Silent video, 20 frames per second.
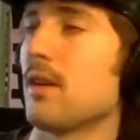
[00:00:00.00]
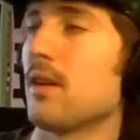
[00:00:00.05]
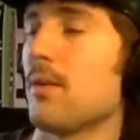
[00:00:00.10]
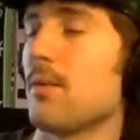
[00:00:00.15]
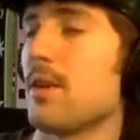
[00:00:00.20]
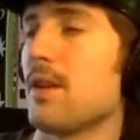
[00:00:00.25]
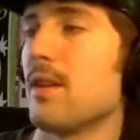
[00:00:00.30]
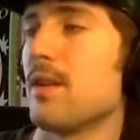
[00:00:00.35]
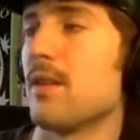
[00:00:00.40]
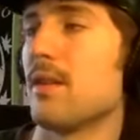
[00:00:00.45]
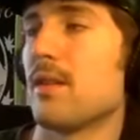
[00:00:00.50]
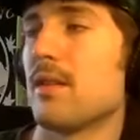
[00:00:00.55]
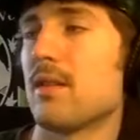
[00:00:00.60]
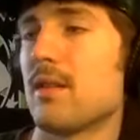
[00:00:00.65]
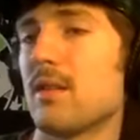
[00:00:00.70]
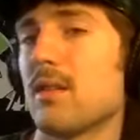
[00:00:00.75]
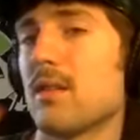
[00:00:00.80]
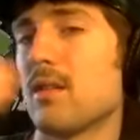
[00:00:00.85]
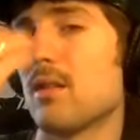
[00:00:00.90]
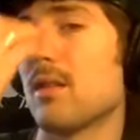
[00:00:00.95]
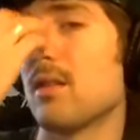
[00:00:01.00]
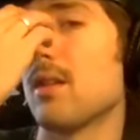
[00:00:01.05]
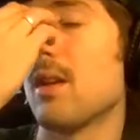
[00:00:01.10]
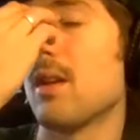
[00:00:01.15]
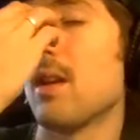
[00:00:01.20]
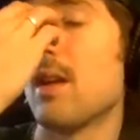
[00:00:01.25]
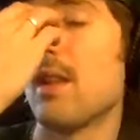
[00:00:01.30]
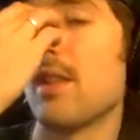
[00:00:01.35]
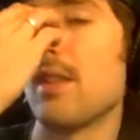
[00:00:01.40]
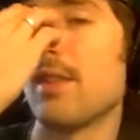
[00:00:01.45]
I mean,
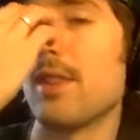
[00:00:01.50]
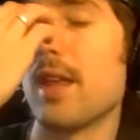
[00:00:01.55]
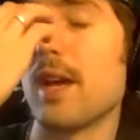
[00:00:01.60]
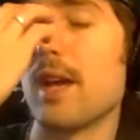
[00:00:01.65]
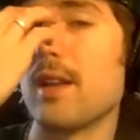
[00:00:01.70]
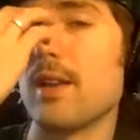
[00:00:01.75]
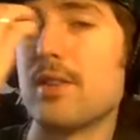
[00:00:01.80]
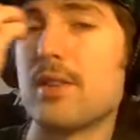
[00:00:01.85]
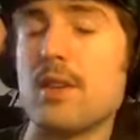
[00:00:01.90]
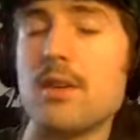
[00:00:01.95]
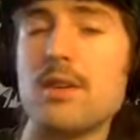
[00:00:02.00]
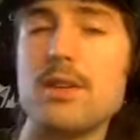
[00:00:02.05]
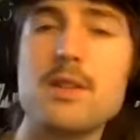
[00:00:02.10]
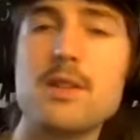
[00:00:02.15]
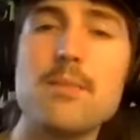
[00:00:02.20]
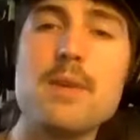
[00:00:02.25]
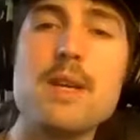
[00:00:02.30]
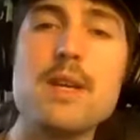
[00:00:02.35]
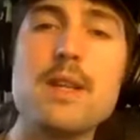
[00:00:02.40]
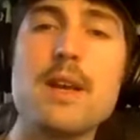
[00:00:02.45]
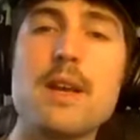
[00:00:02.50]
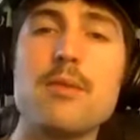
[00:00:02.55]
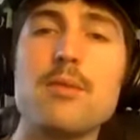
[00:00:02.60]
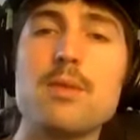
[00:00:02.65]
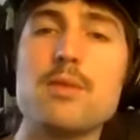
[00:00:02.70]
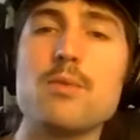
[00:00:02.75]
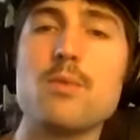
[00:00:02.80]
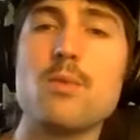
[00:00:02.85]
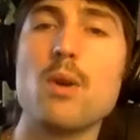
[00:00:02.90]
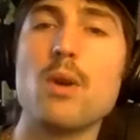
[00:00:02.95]
that to me that
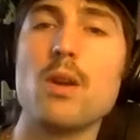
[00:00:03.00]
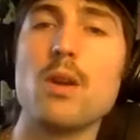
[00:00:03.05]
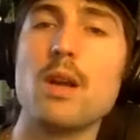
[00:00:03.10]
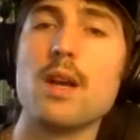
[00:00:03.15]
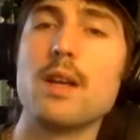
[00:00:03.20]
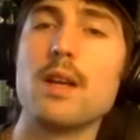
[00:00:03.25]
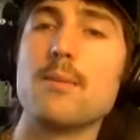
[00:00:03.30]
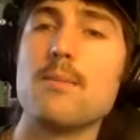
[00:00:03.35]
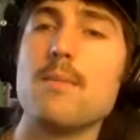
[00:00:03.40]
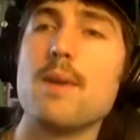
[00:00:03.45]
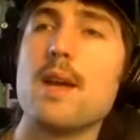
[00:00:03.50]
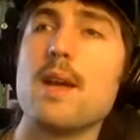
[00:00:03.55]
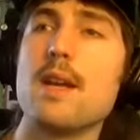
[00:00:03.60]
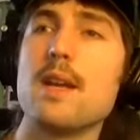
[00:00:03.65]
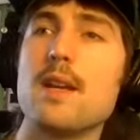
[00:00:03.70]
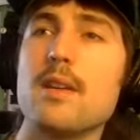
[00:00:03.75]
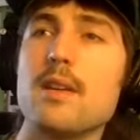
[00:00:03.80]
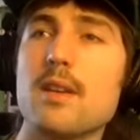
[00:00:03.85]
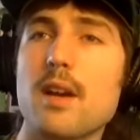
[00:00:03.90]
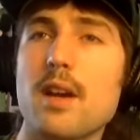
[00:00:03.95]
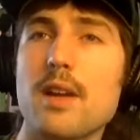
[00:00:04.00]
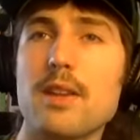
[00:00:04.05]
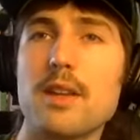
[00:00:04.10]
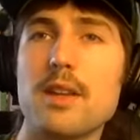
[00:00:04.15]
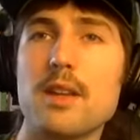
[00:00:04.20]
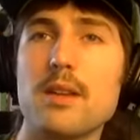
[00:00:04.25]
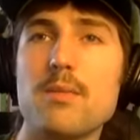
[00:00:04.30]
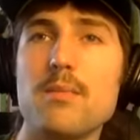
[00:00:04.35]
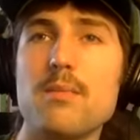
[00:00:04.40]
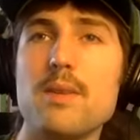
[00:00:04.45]
was what like made, I
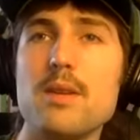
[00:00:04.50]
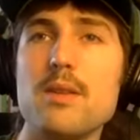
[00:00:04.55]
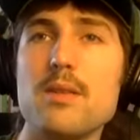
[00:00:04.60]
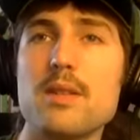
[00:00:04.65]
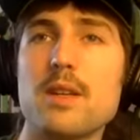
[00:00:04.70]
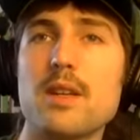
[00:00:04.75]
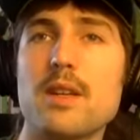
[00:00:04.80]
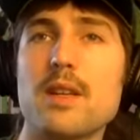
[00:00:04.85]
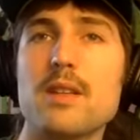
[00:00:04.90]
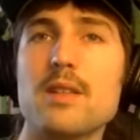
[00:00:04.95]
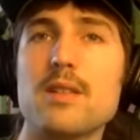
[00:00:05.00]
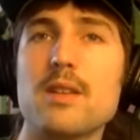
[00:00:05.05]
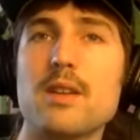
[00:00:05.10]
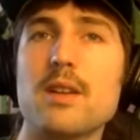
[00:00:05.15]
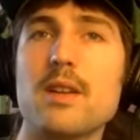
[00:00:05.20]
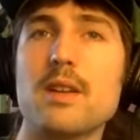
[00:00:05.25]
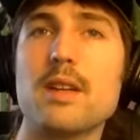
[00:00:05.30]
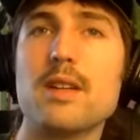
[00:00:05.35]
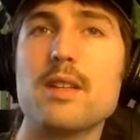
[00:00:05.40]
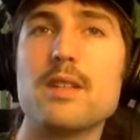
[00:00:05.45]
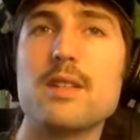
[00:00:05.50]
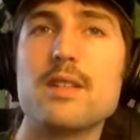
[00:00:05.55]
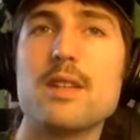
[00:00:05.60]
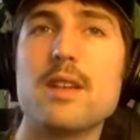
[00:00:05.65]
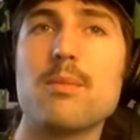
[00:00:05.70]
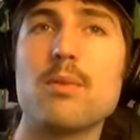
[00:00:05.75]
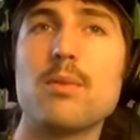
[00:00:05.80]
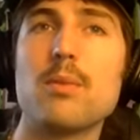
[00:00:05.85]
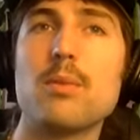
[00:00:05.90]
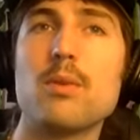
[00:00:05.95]
think music is like
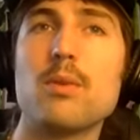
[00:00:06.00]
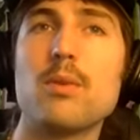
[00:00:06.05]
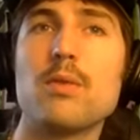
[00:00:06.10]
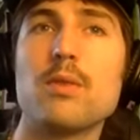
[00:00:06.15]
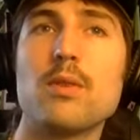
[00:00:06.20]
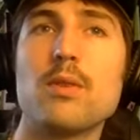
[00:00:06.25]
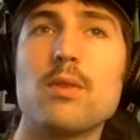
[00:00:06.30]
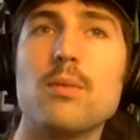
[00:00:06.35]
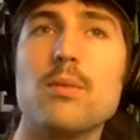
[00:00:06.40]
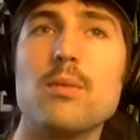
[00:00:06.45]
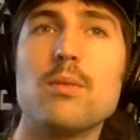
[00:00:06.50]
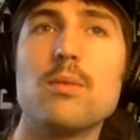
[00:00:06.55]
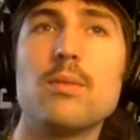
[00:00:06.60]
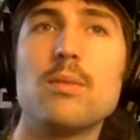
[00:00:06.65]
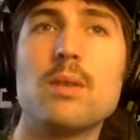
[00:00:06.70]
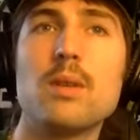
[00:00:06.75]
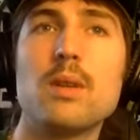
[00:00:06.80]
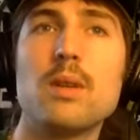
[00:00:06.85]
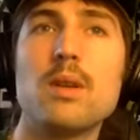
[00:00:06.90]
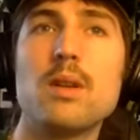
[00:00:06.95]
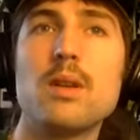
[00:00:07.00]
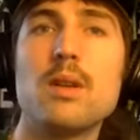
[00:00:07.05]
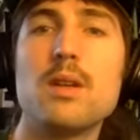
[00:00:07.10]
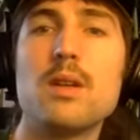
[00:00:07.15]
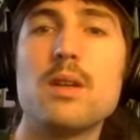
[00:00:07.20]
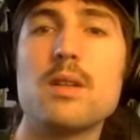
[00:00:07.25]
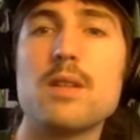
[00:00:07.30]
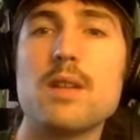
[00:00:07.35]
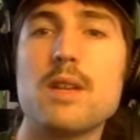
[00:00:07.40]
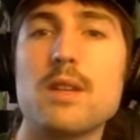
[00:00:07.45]
inseparable from
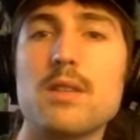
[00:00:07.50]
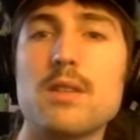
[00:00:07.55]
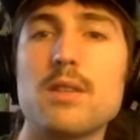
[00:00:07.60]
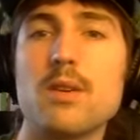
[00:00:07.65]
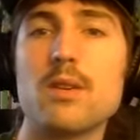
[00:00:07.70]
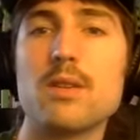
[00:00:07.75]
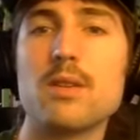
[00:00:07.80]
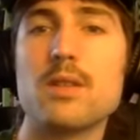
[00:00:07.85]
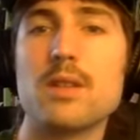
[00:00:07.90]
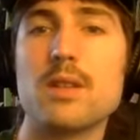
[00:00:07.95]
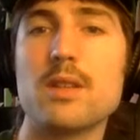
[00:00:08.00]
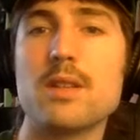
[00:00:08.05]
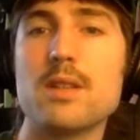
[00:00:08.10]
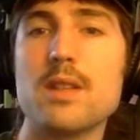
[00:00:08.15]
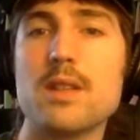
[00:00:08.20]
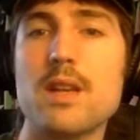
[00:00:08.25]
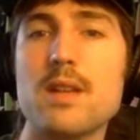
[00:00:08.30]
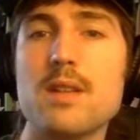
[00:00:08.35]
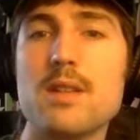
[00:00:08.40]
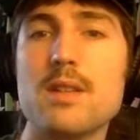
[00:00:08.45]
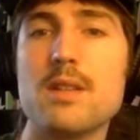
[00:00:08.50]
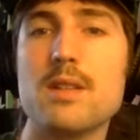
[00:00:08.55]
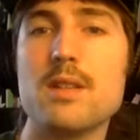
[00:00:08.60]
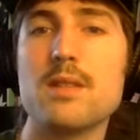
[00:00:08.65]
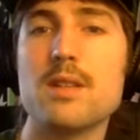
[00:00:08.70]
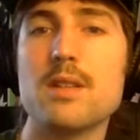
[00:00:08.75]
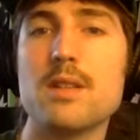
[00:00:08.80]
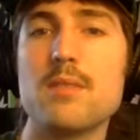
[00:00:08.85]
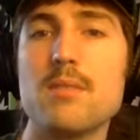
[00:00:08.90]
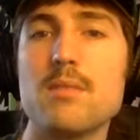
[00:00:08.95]
TikTok success. It
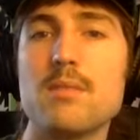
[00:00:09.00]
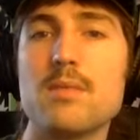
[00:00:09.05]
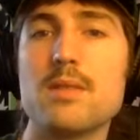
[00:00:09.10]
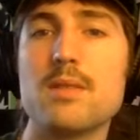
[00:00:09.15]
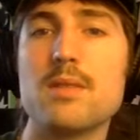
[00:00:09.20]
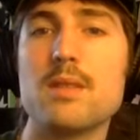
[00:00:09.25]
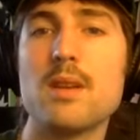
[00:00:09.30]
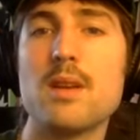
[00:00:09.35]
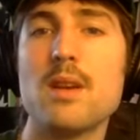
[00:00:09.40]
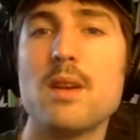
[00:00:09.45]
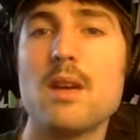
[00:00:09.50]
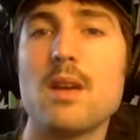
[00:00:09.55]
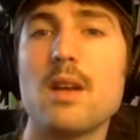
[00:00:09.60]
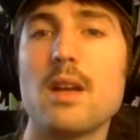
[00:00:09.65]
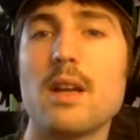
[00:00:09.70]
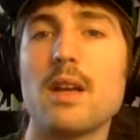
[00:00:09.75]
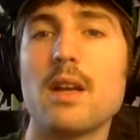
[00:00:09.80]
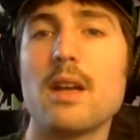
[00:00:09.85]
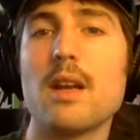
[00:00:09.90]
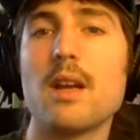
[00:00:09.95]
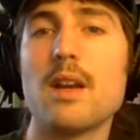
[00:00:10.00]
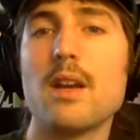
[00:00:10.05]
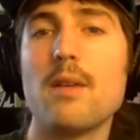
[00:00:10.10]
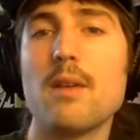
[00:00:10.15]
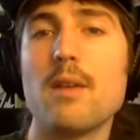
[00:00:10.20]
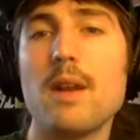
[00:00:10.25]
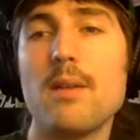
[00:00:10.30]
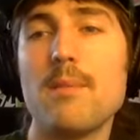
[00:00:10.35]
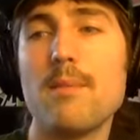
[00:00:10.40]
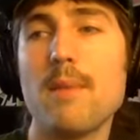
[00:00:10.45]
seems like
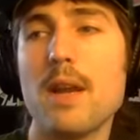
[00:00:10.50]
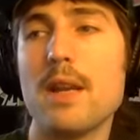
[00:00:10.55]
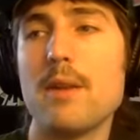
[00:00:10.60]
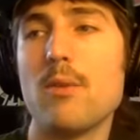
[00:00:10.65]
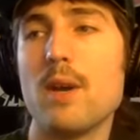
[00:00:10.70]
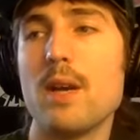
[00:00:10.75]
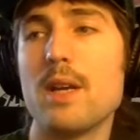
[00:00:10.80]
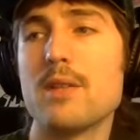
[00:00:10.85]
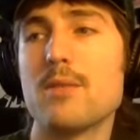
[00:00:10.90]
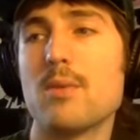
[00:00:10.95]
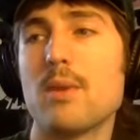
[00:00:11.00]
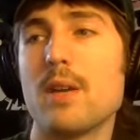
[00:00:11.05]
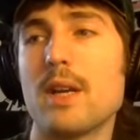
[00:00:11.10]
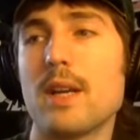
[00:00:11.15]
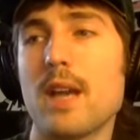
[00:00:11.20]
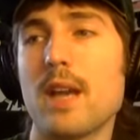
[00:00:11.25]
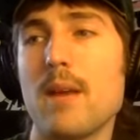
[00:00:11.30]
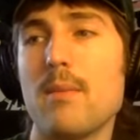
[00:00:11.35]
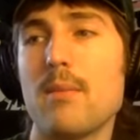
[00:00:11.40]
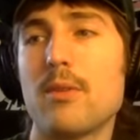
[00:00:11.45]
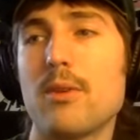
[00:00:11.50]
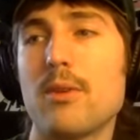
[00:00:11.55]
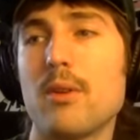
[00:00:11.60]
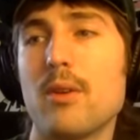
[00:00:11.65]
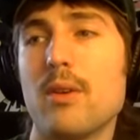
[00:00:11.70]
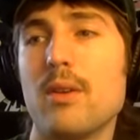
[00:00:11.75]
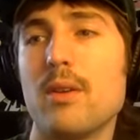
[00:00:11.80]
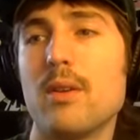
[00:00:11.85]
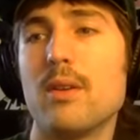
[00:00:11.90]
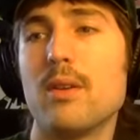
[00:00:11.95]
in many ways when it came through
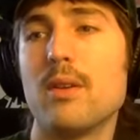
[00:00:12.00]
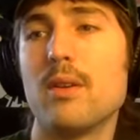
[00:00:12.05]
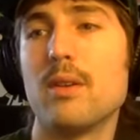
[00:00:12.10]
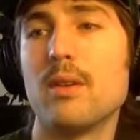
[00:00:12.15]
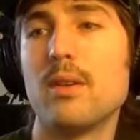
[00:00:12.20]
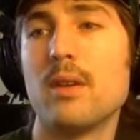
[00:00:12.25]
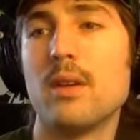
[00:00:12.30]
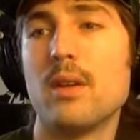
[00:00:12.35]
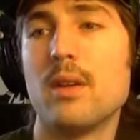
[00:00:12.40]
in